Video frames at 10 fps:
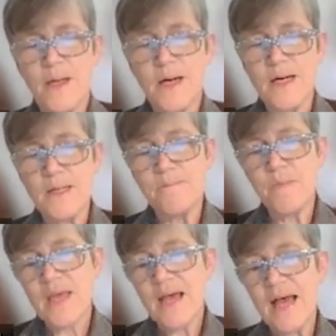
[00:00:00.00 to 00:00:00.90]
Um,
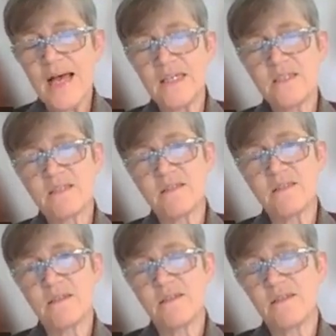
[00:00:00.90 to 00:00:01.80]
and
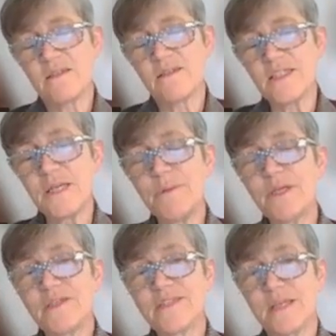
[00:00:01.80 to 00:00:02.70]
the, the
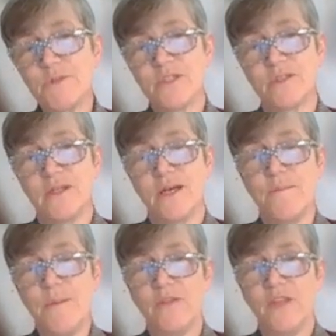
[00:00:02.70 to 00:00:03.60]
typical assumption
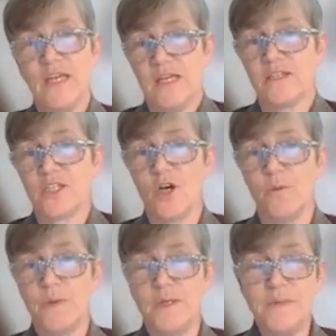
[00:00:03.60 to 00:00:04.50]
about the English
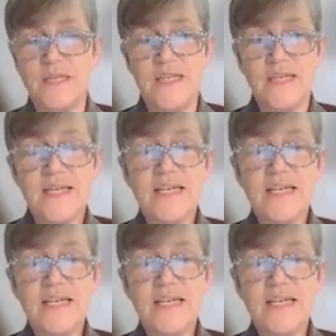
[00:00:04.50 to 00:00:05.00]
copula be